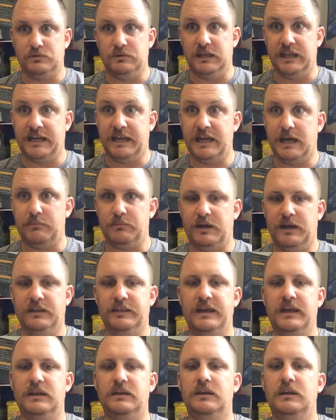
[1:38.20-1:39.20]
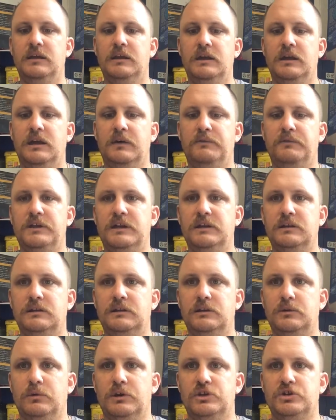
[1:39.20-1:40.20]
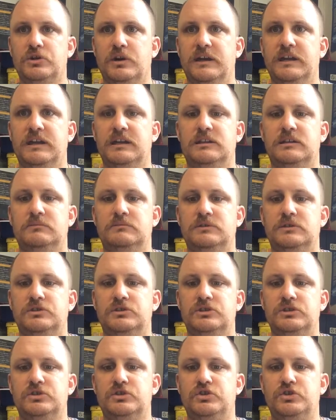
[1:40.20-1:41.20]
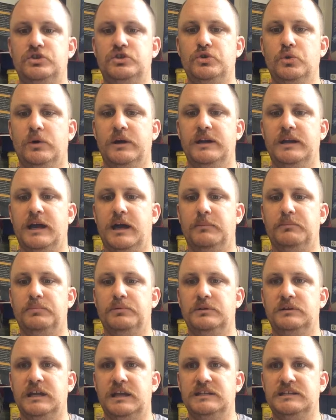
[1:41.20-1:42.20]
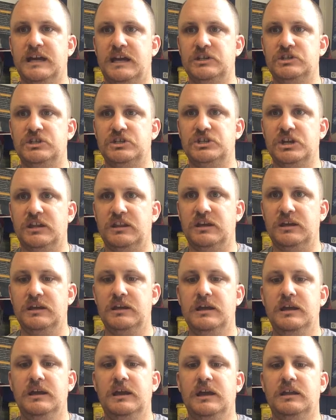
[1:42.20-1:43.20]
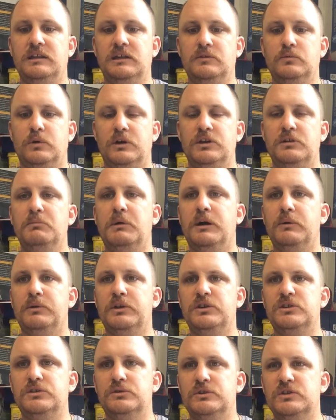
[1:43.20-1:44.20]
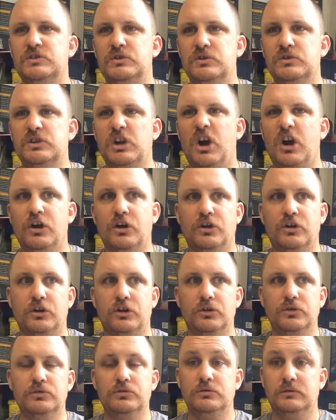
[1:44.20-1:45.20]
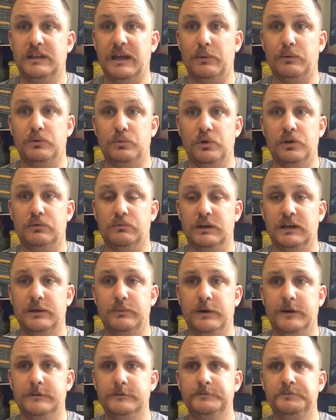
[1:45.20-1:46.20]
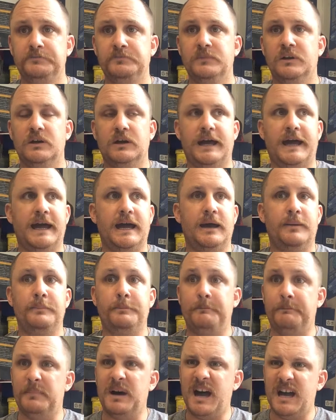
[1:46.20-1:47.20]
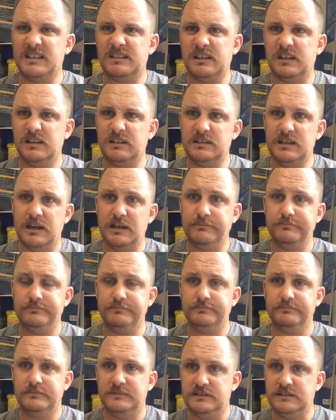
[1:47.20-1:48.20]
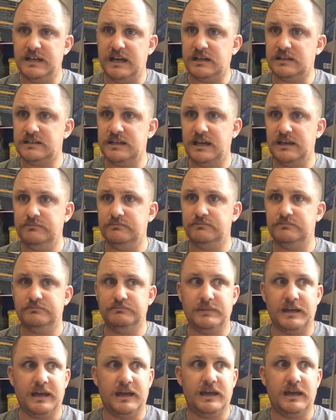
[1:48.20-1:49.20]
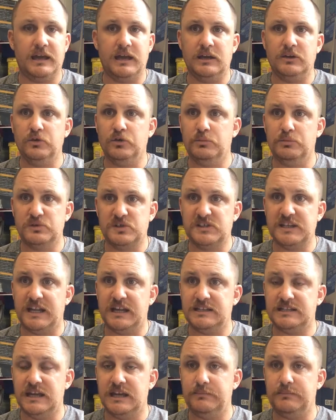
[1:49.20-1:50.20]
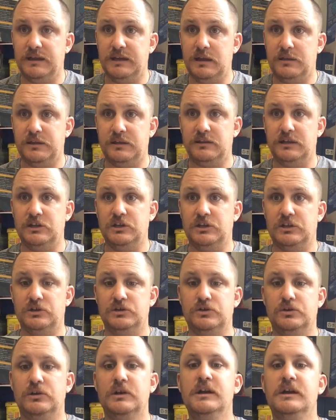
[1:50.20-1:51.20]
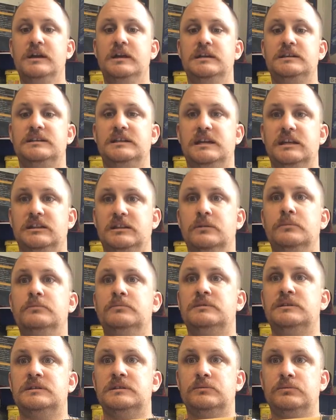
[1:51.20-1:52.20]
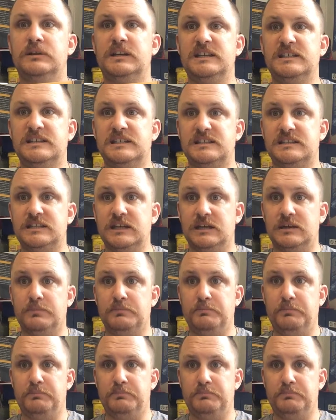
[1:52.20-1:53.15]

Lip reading: link up like that, you want to try and get them to just join up and touch each other, and then what you might want to do is use hot glue. That would work really well. Masking tape, duct tape, normal sellotape, anything that you can do to get them to really stick